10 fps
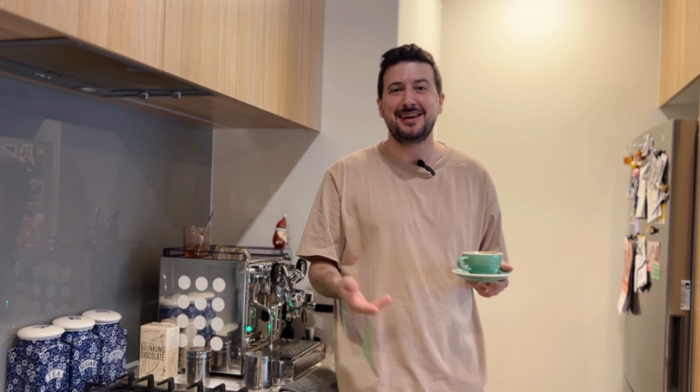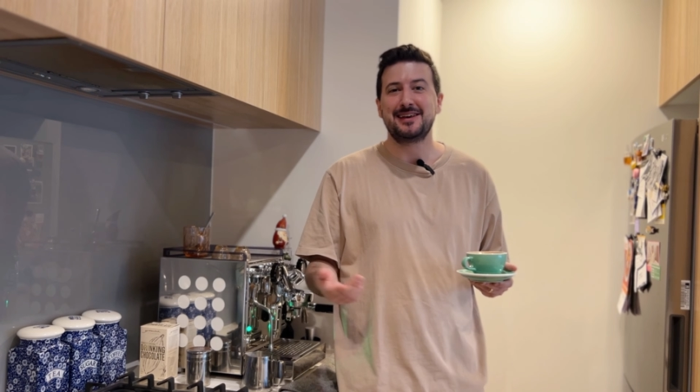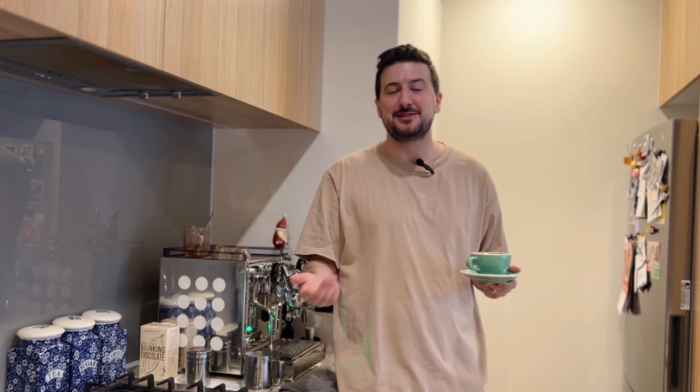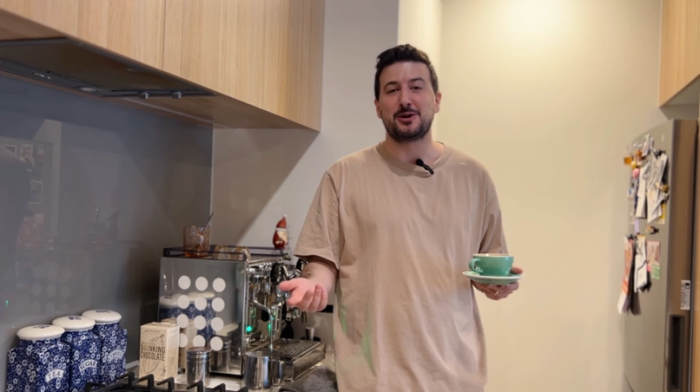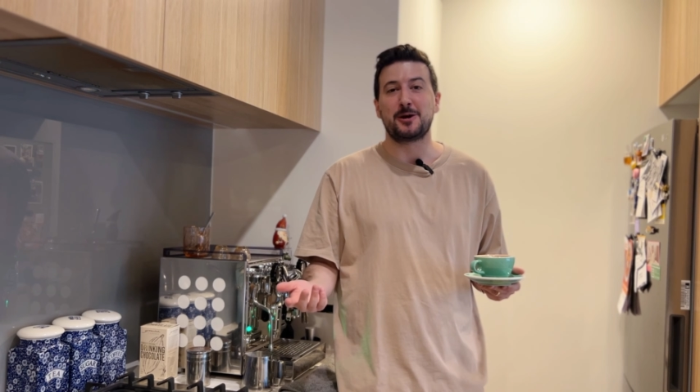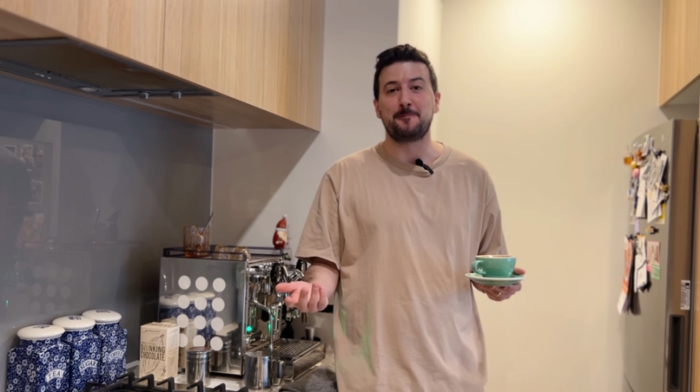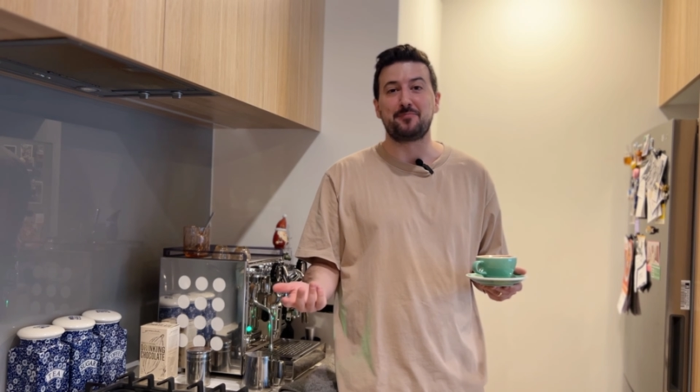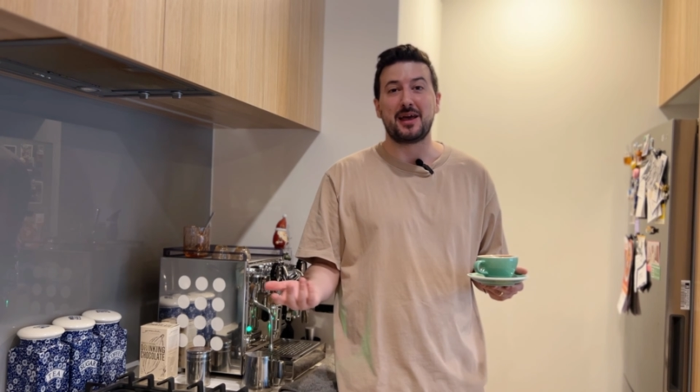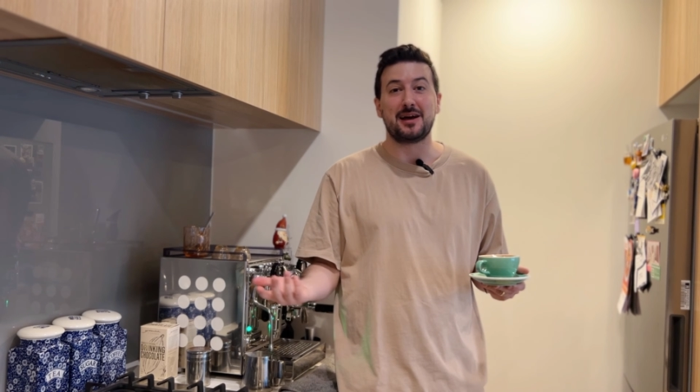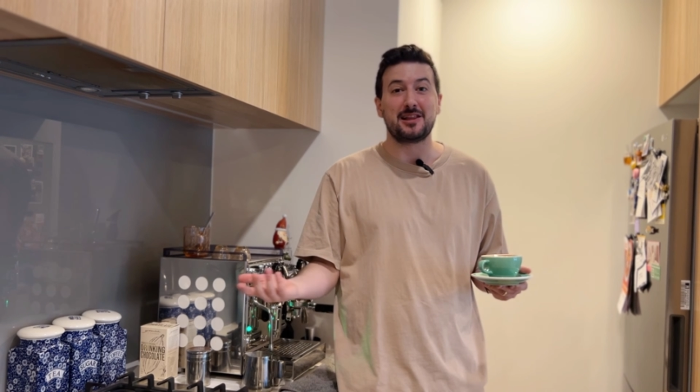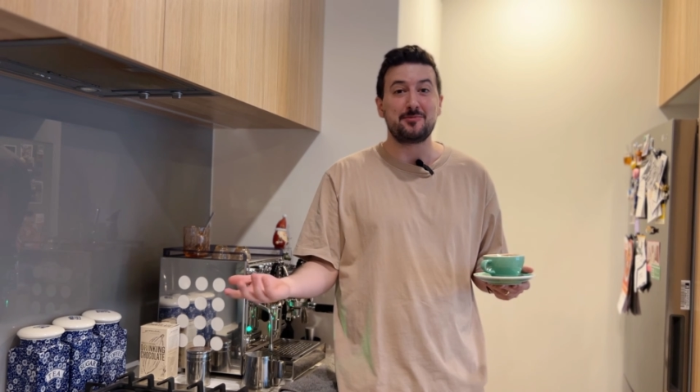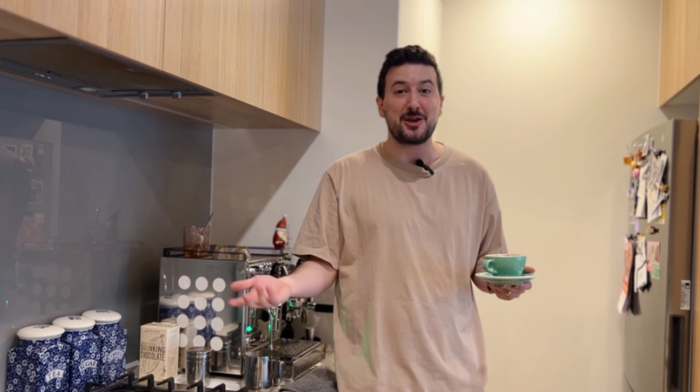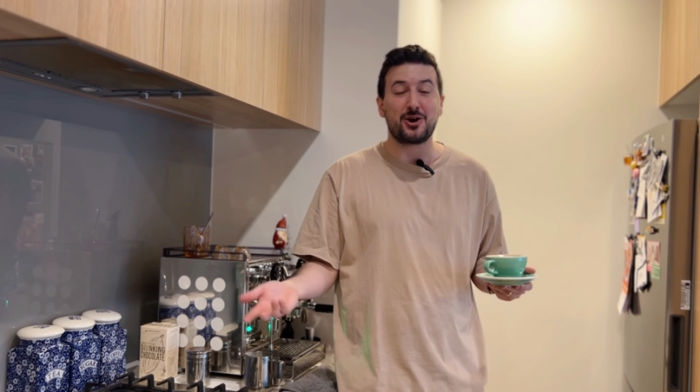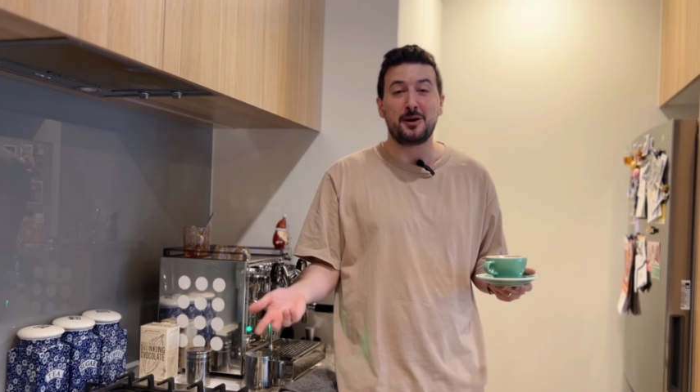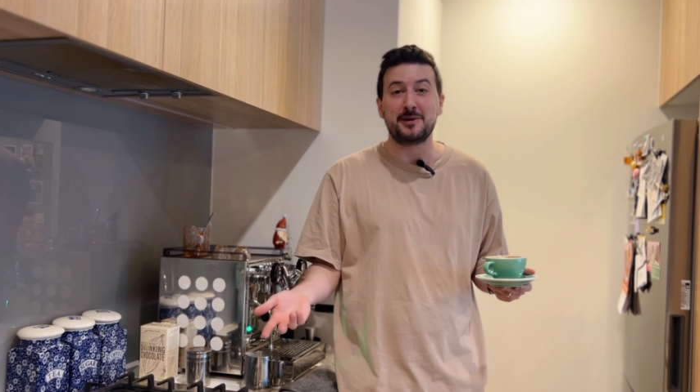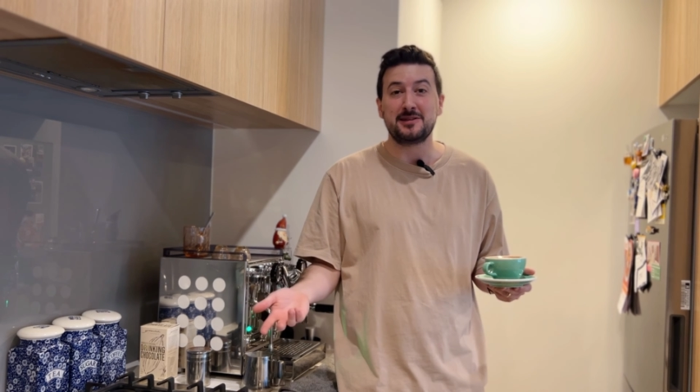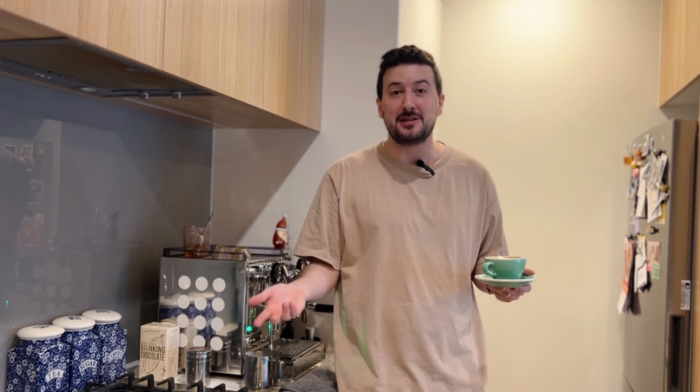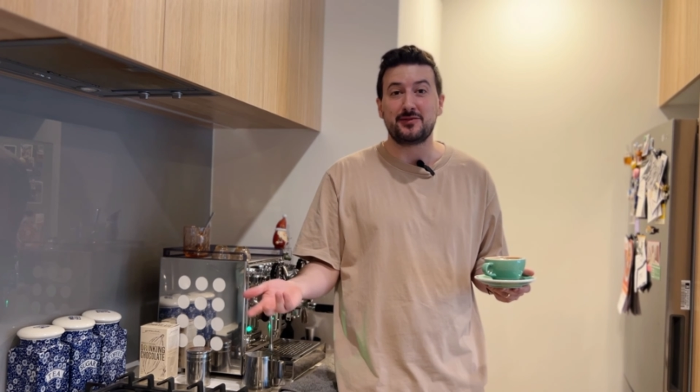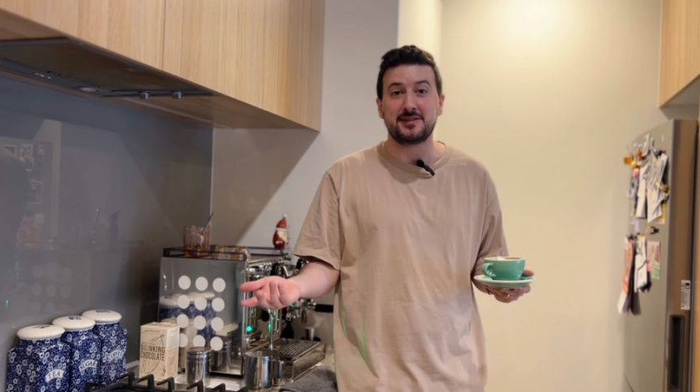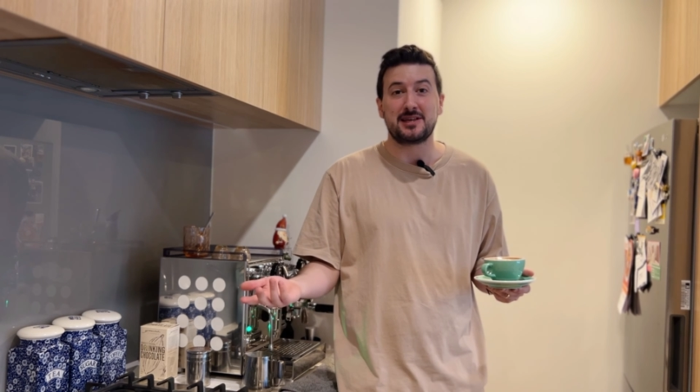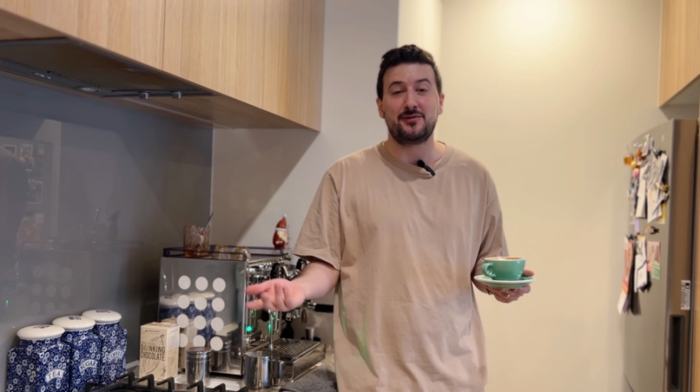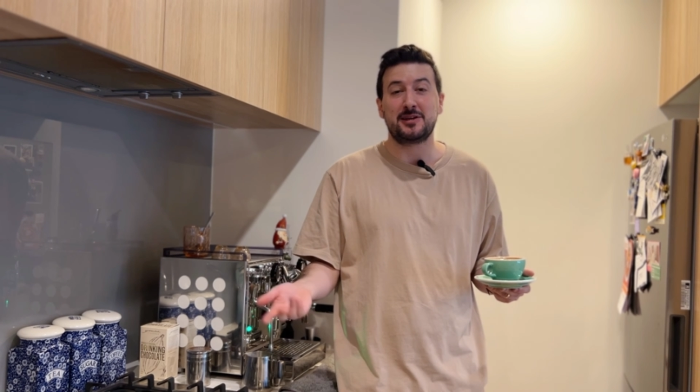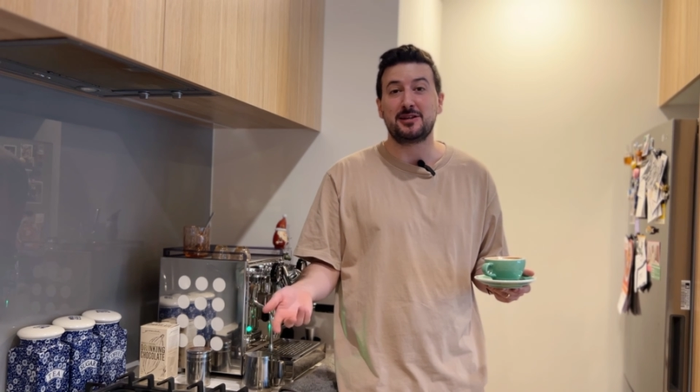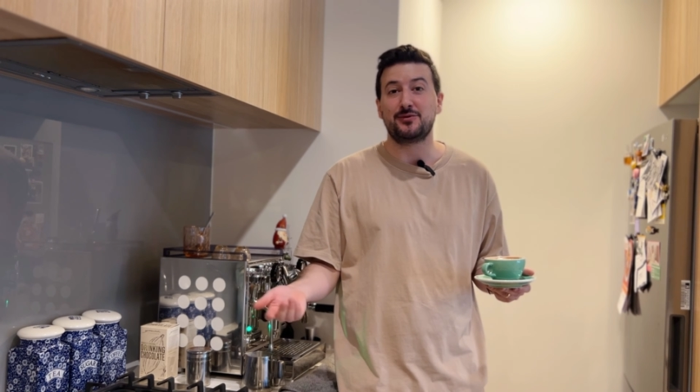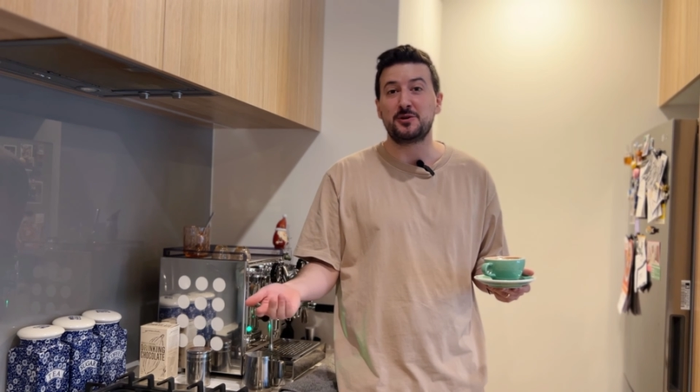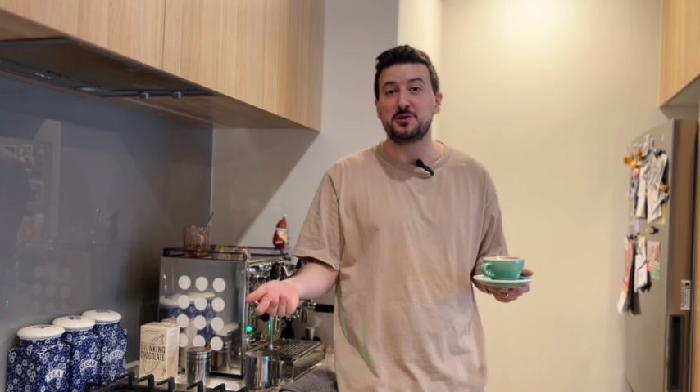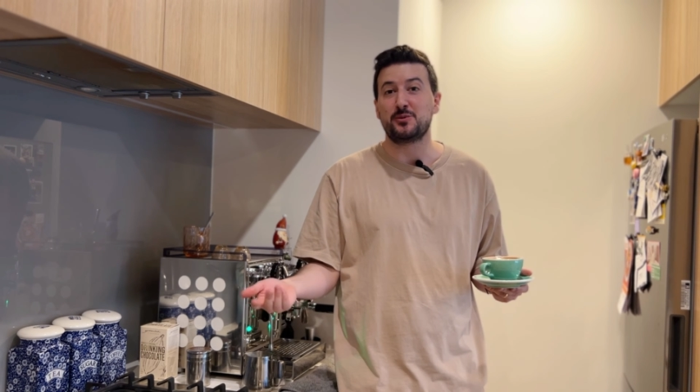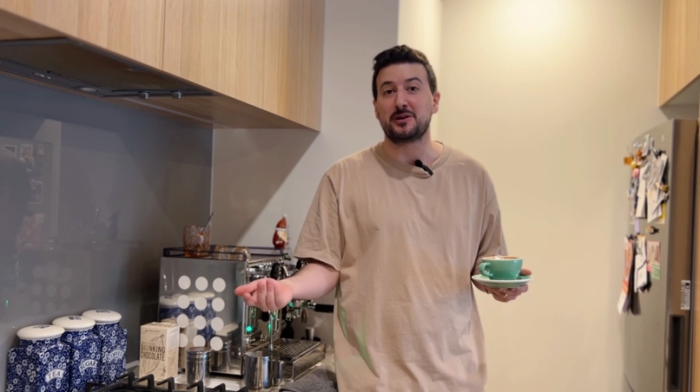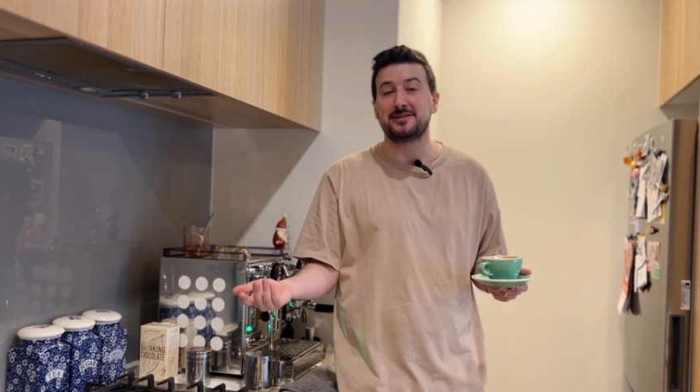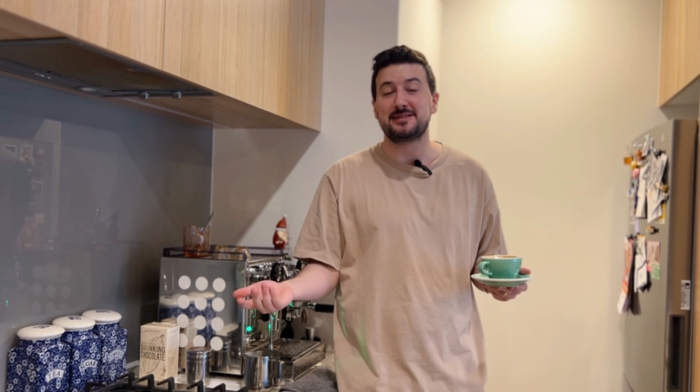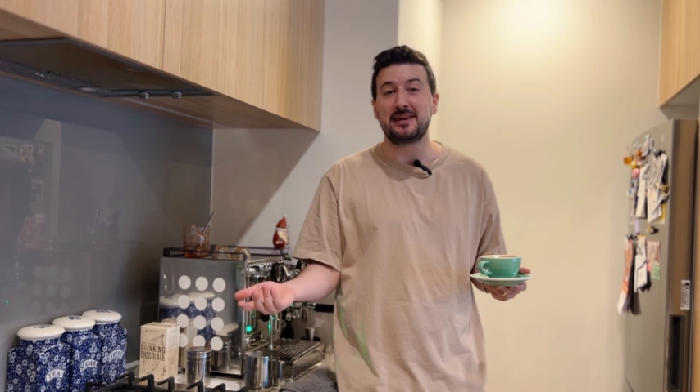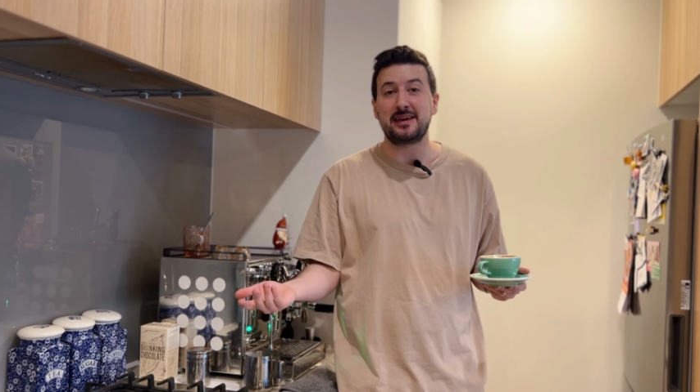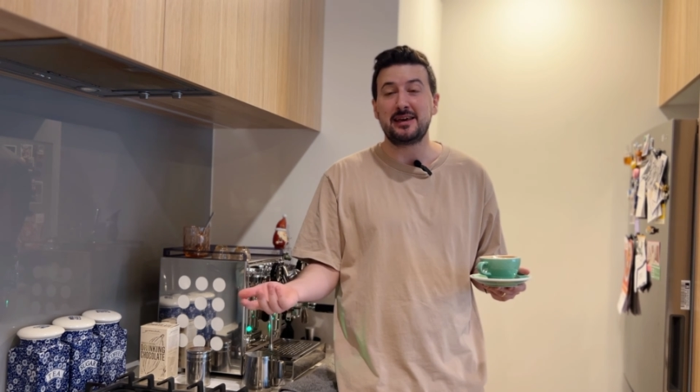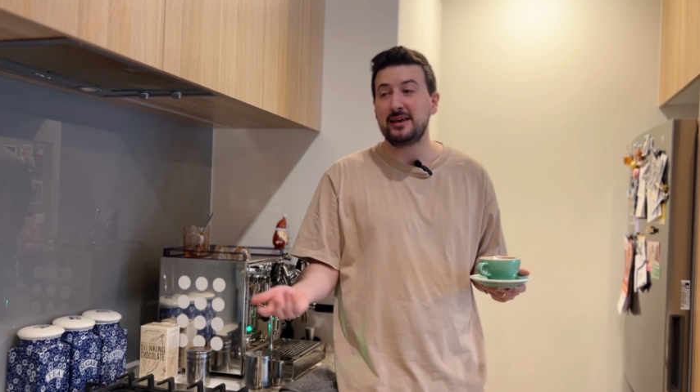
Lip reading: So leave me a comment if there's something in the future you want to see.